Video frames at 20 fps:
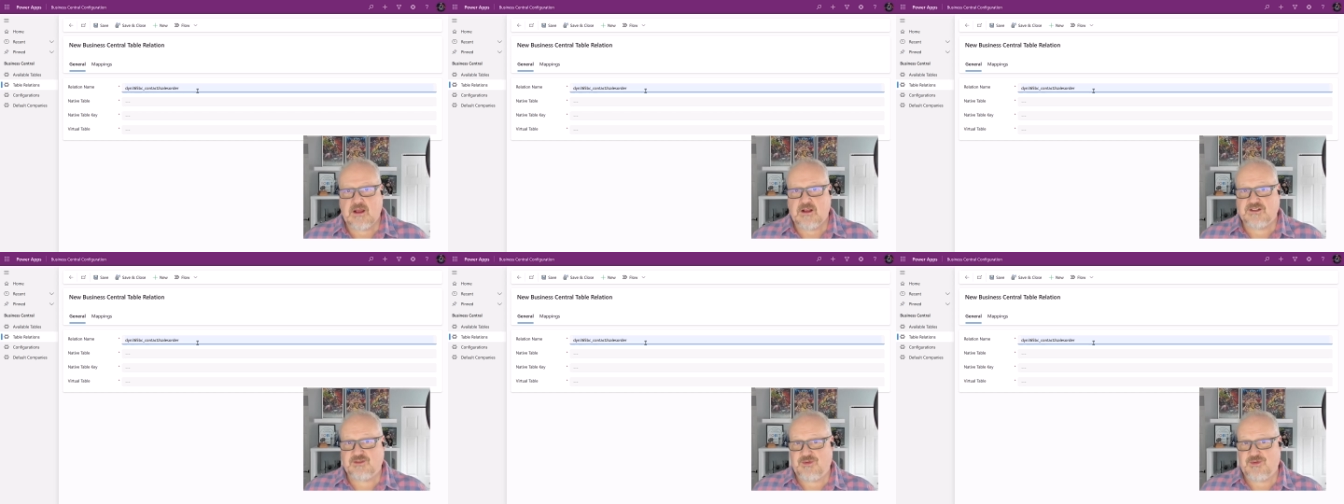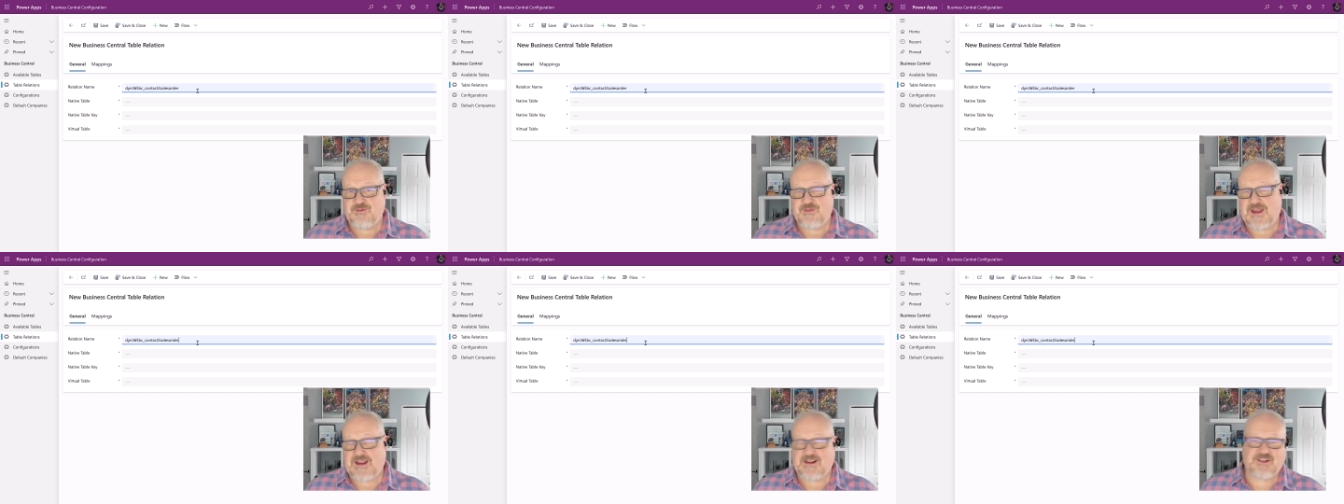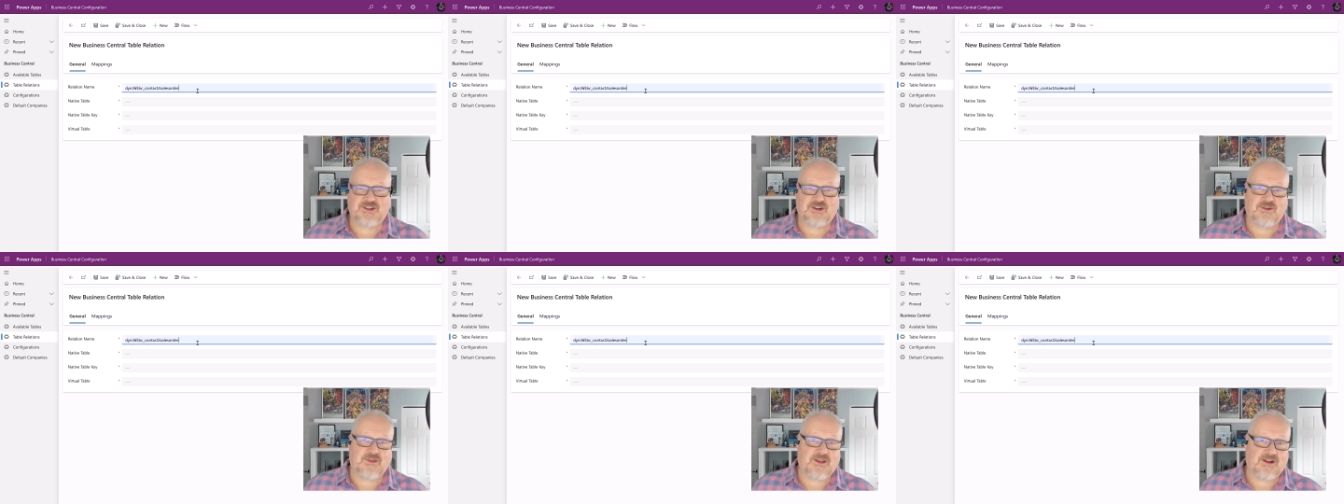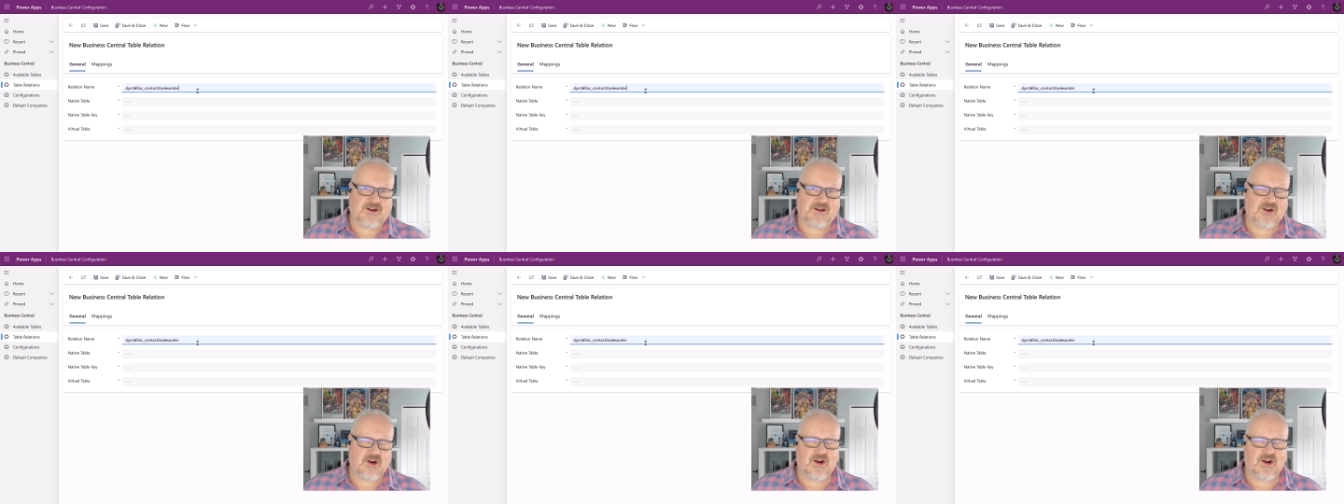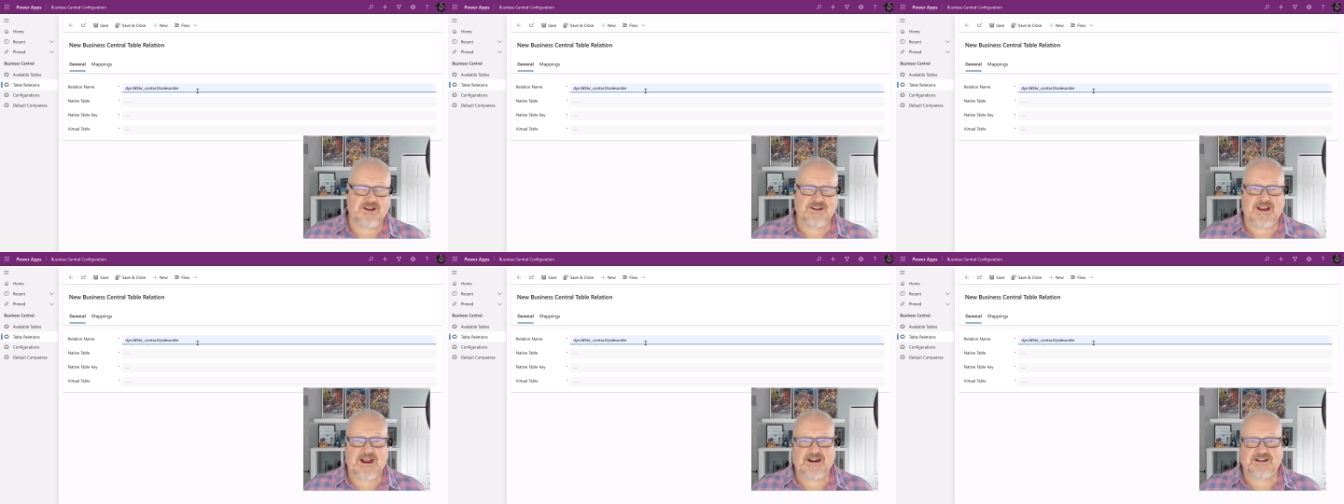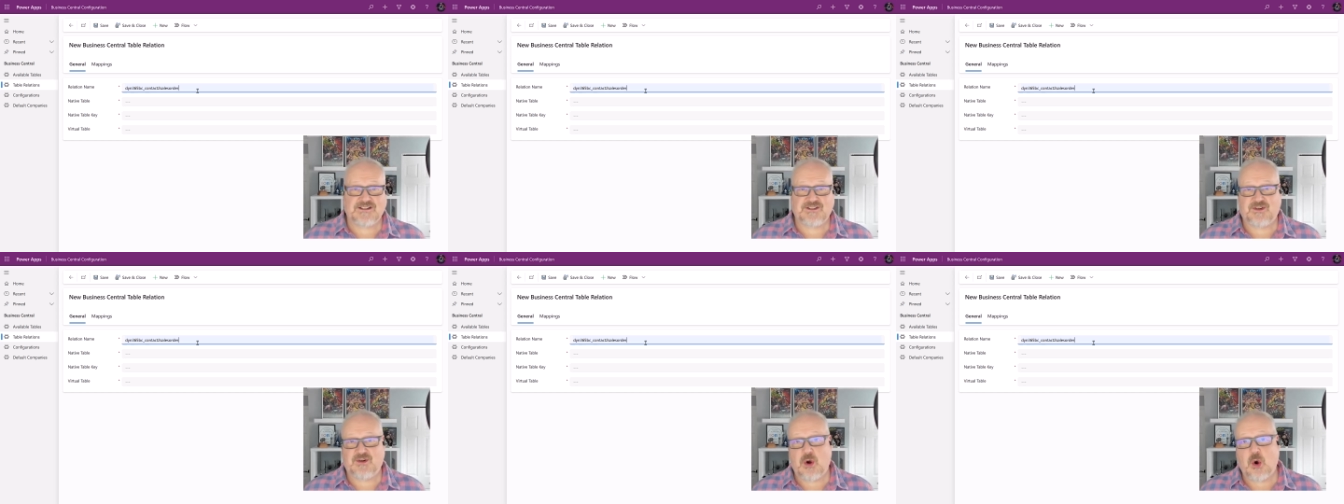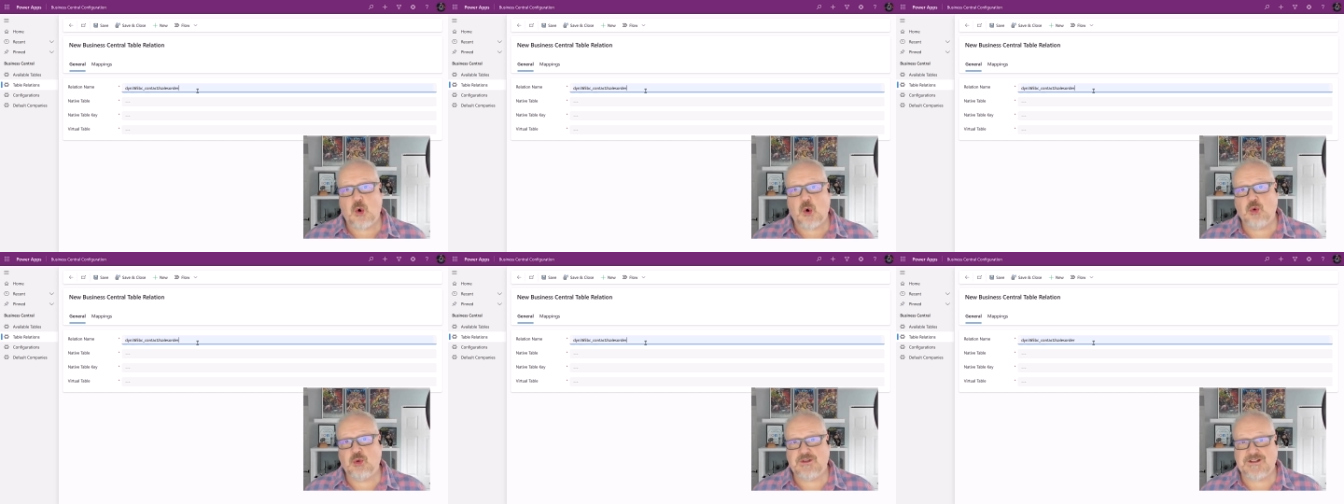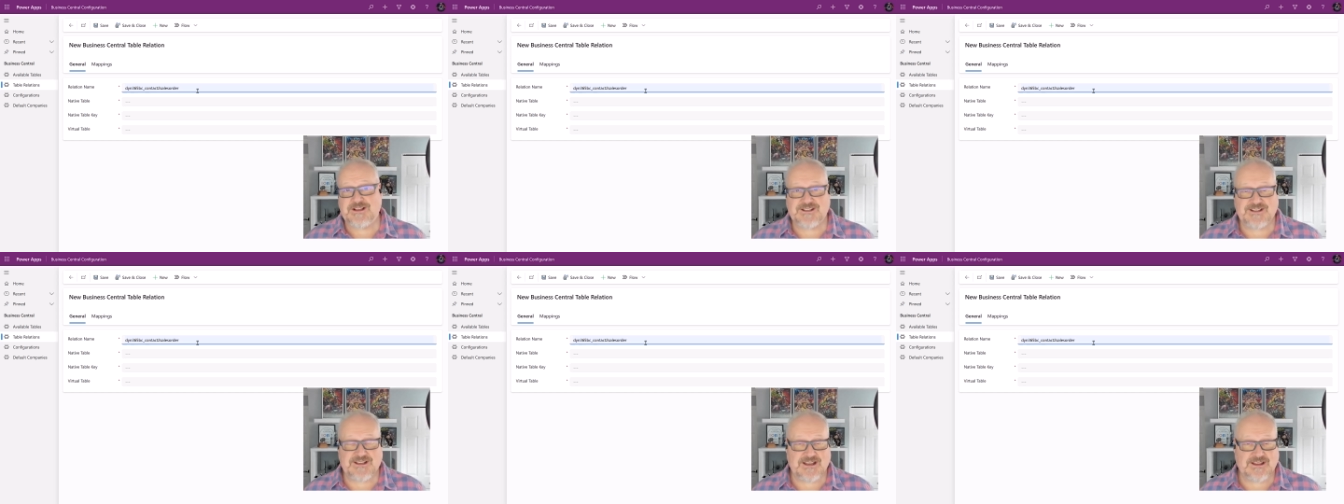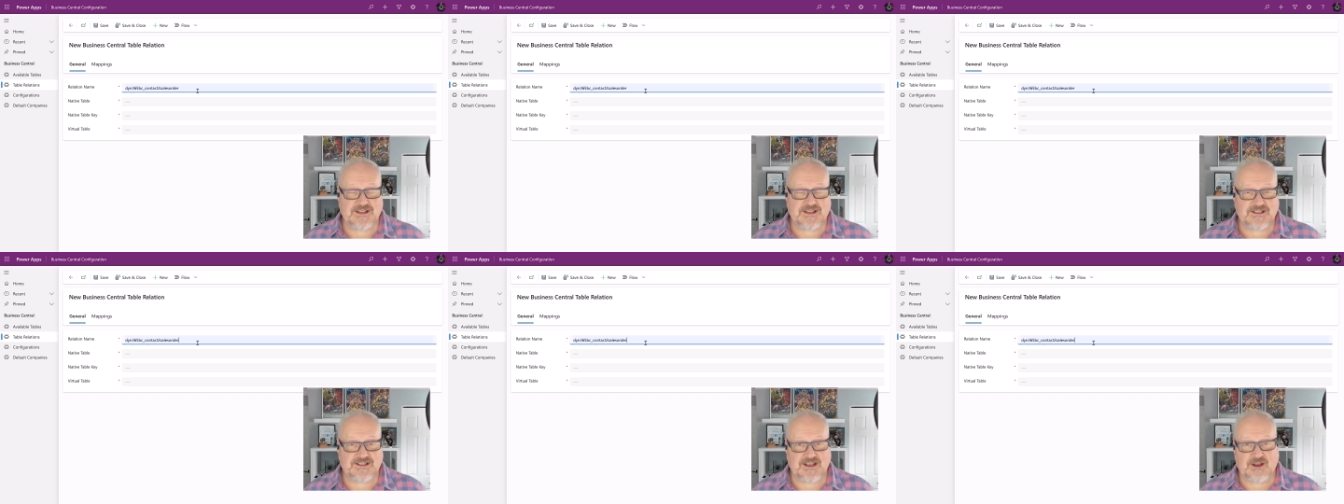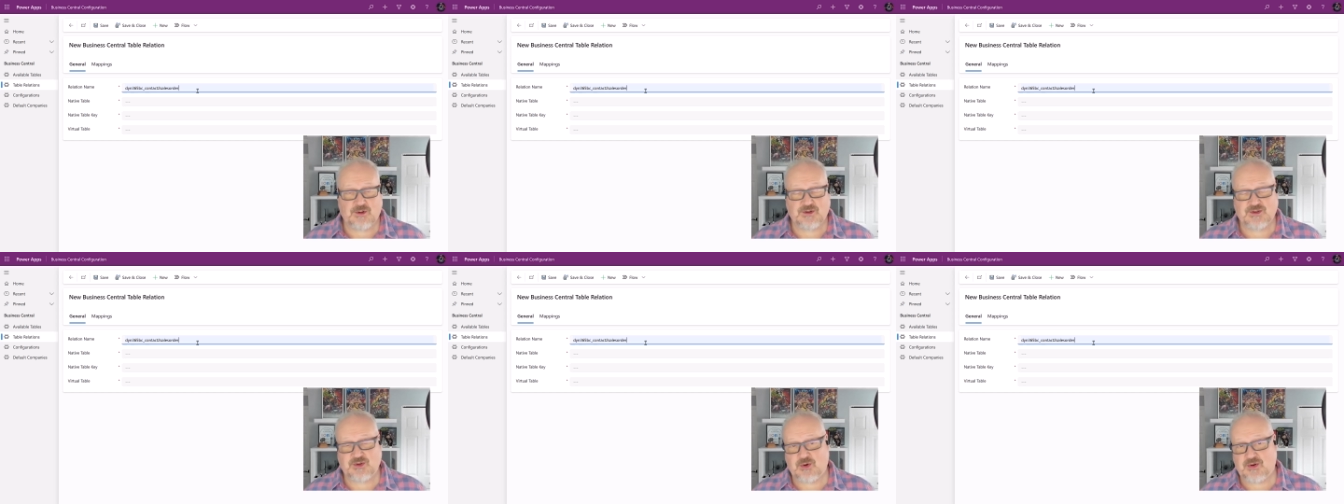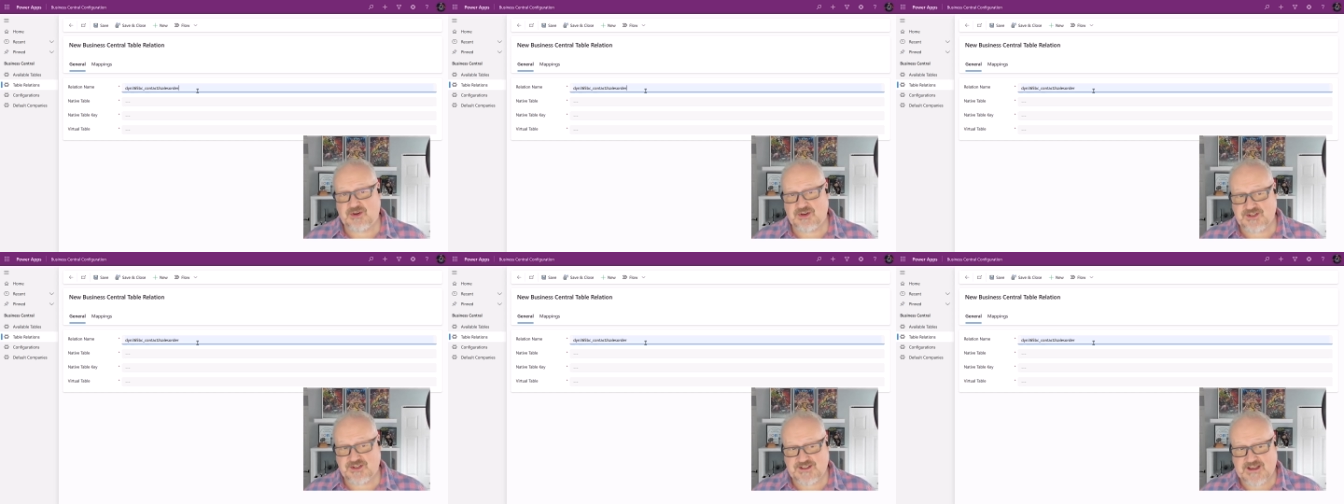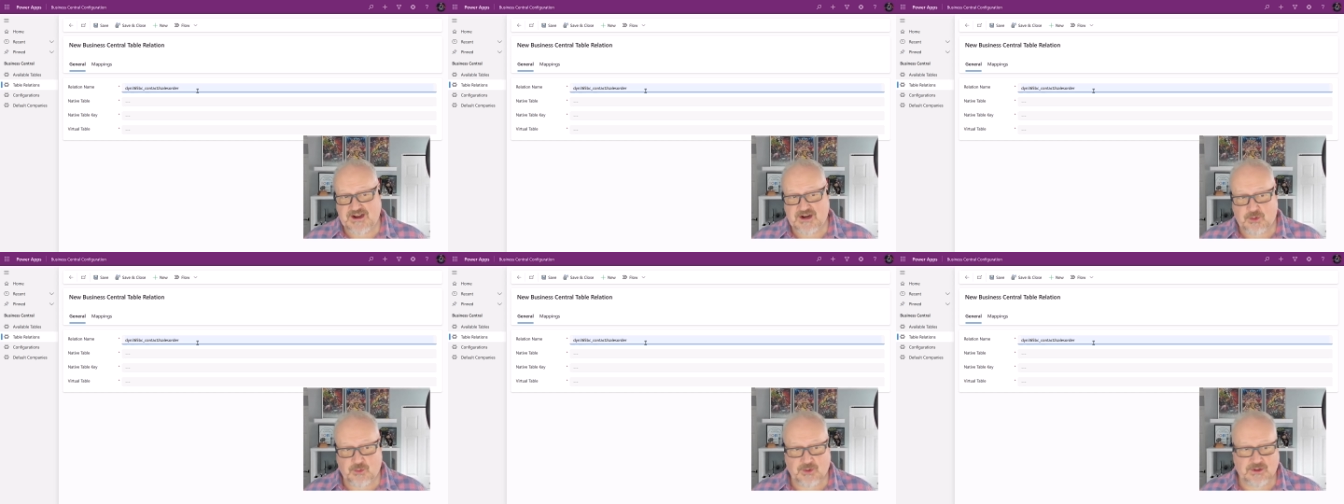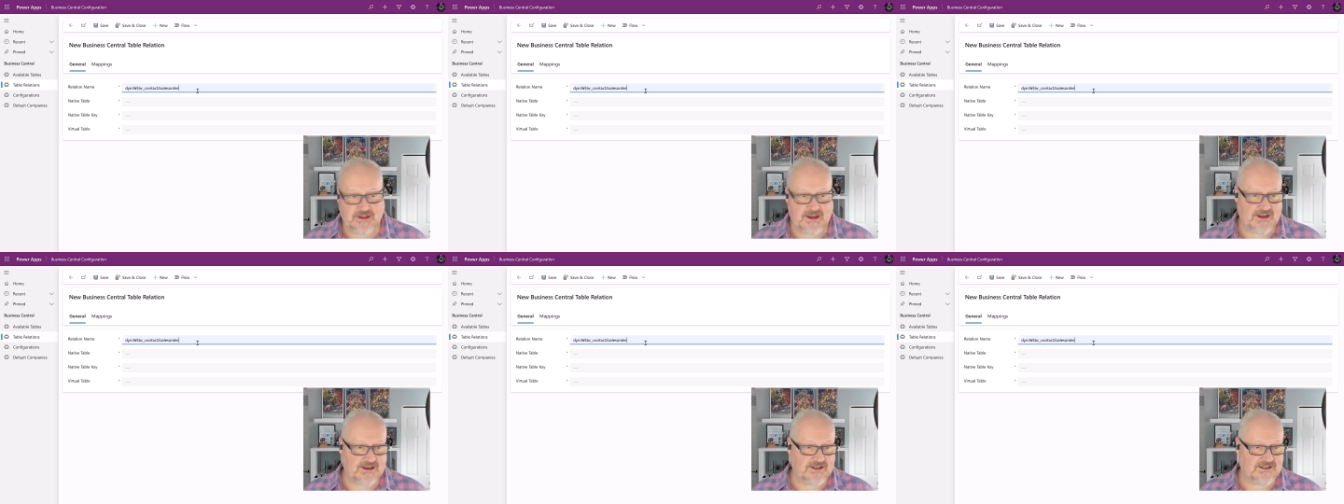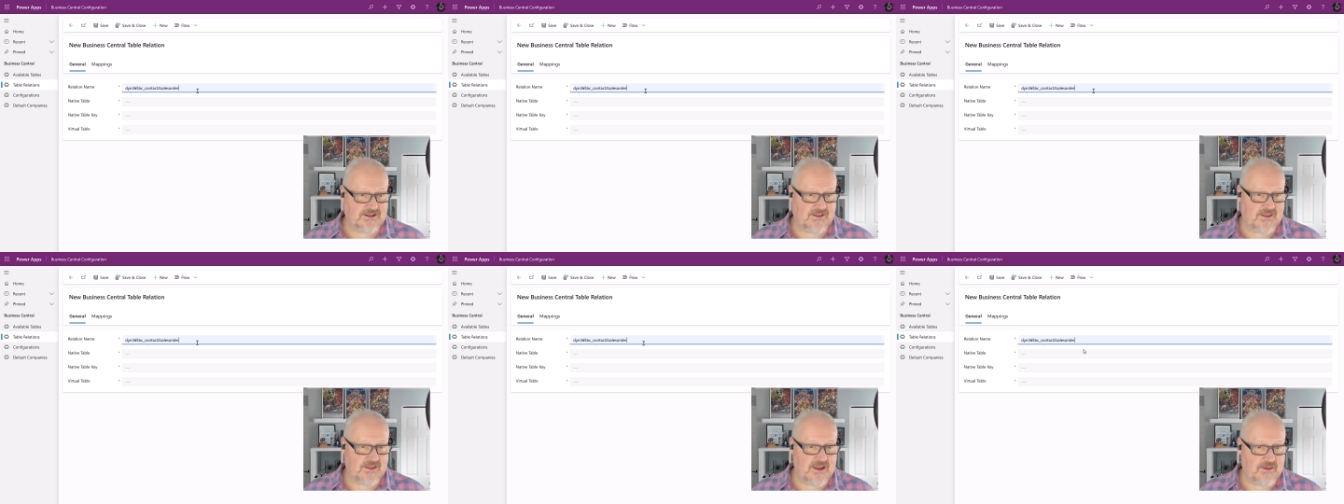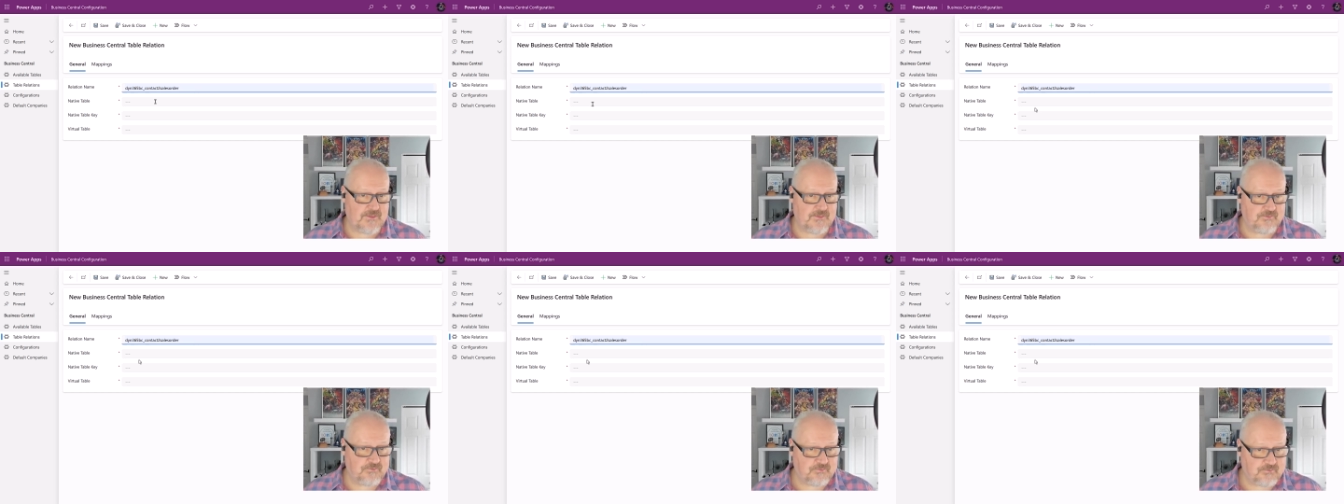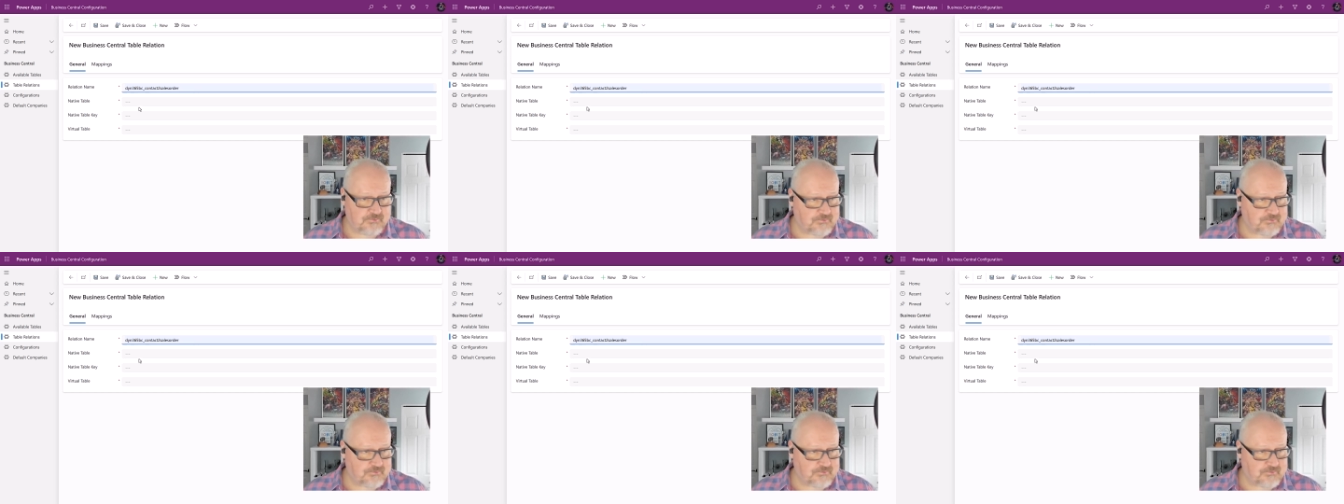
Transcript: So we make sure that our contacts are only seeing the sales orders that are related to them.